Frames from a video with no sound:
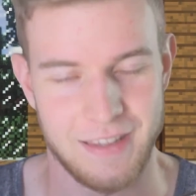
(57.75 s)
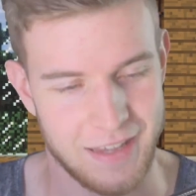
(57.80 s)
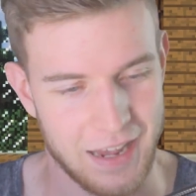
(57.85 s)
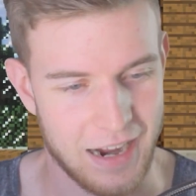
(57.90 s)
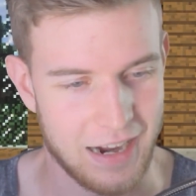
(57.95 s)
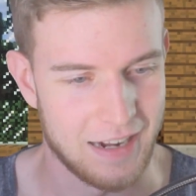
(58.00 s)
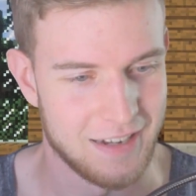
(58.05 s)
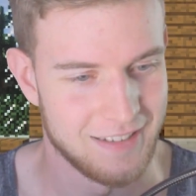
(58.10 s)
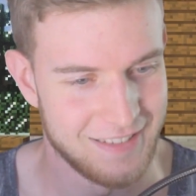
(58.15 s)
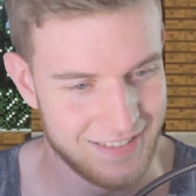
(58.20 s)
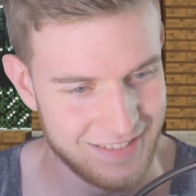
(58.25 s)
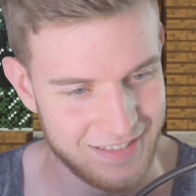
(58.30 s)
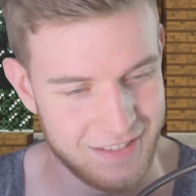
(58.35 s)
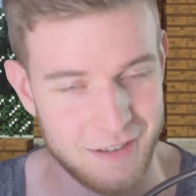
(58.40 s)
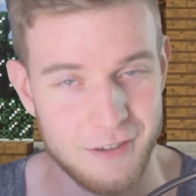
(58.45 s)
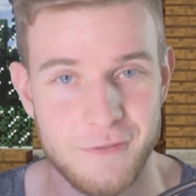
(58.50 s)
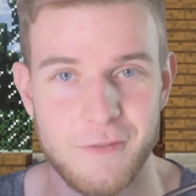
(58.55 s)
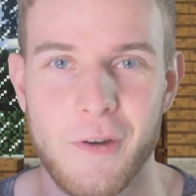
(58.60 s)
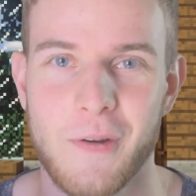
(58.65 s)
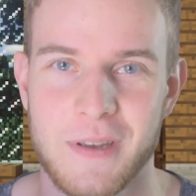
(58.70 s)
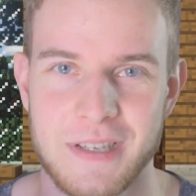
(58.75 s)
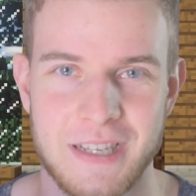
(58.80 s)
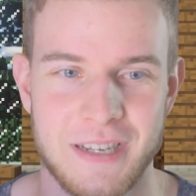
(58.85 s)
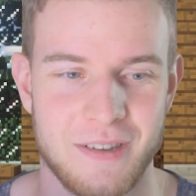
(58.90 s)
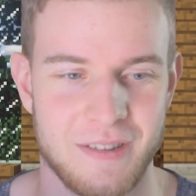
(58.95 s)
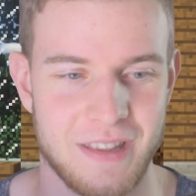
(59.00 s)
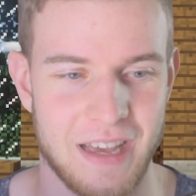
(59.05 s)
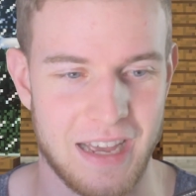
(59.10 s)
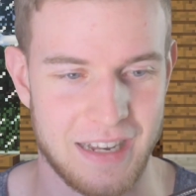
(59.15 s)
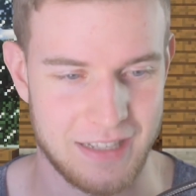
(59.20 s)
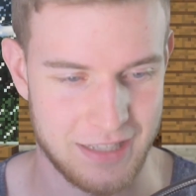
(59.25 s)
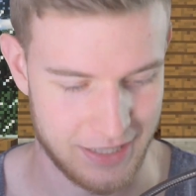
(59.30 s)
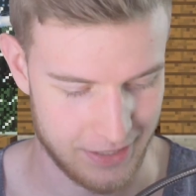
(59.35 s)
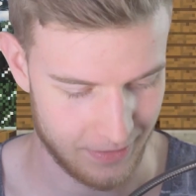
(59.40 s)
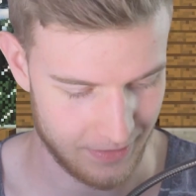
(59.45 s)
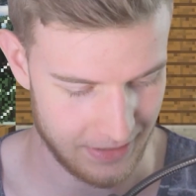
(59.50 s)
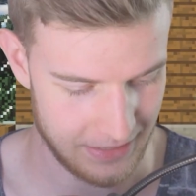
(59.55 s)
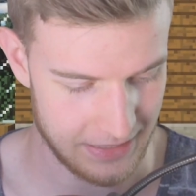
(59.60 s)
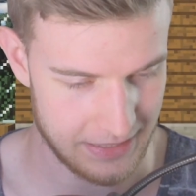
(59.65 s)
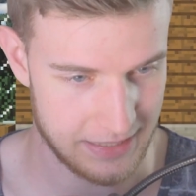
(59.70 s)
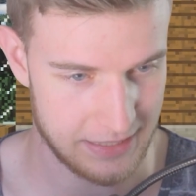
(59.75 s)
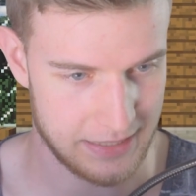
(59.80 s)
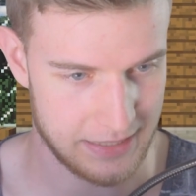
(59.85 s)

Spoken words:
yeah, focusing on that. So let's